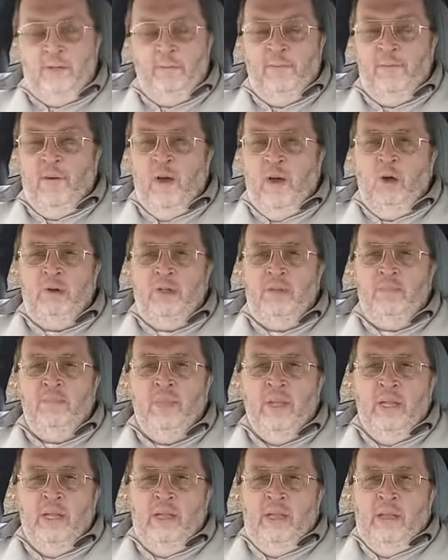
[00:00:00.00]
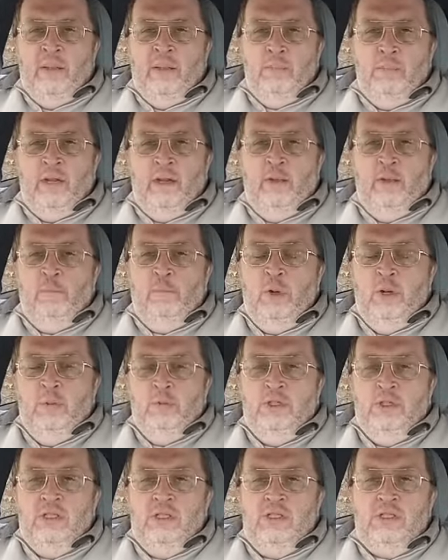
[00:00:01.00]
and falling. But if we
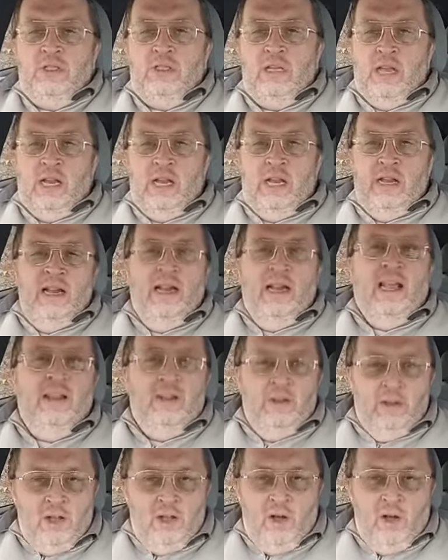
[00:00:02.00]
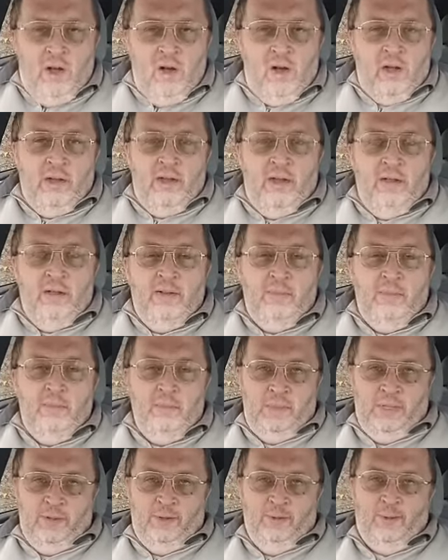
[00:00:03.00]
would just let God
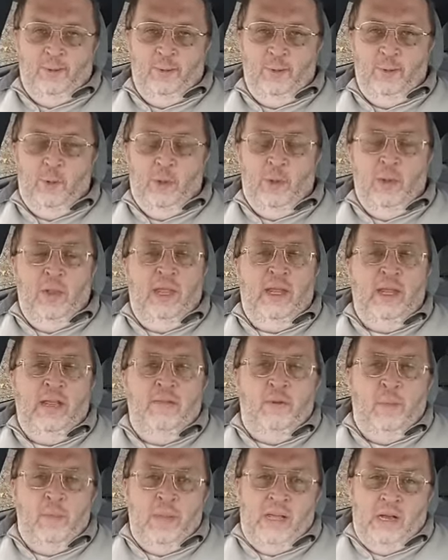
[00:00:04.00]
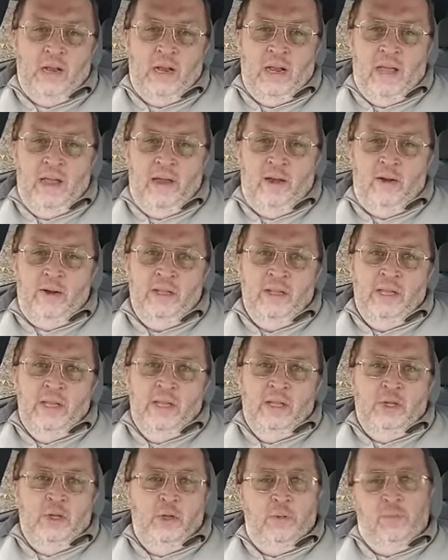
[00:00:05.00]
be the truth and every man a liar,
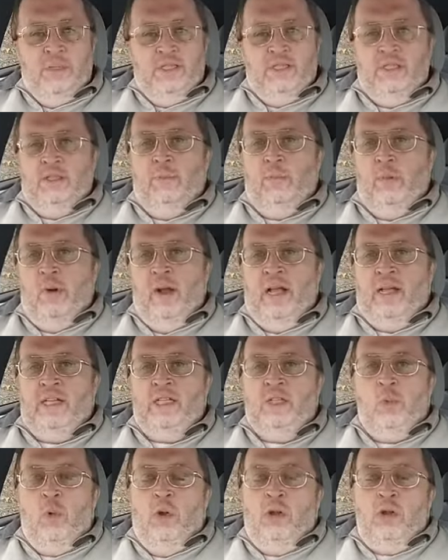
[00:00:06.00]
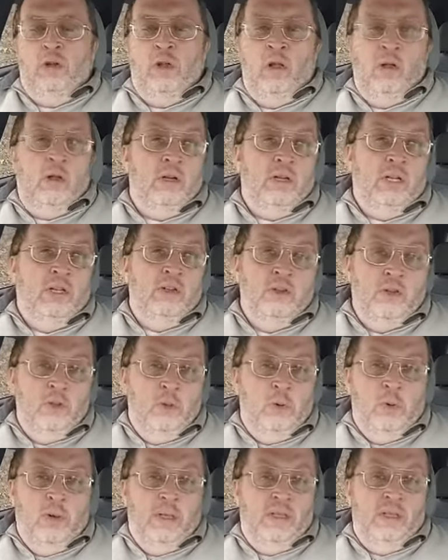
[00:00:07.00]
you'd be surprised what God can
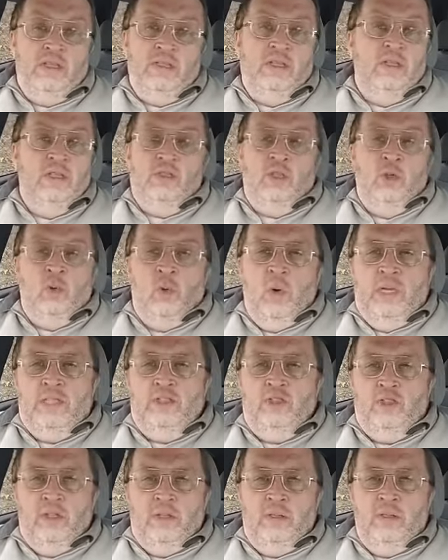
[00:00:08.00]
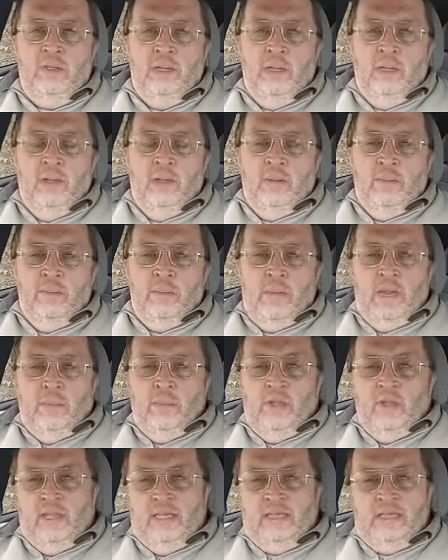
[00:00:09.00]
do in a situation
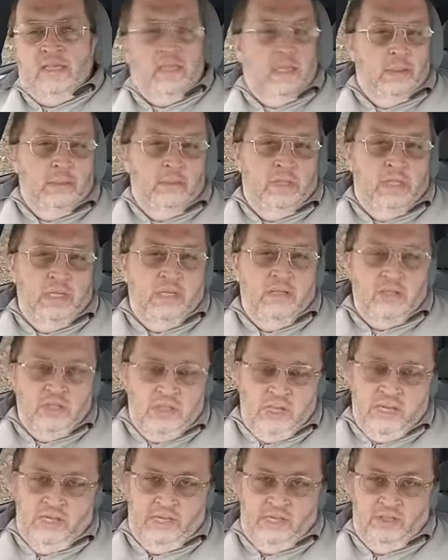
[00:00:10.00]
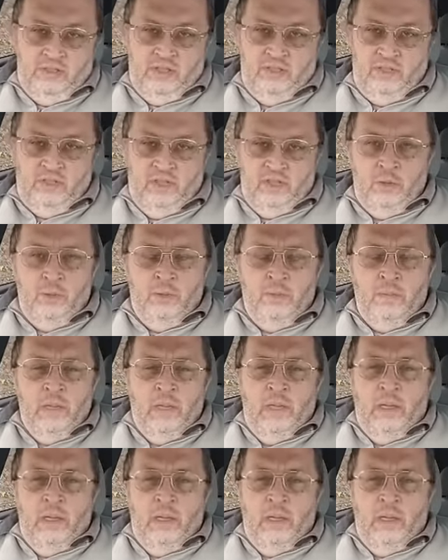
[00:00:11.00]
maybe that seems shaky to you.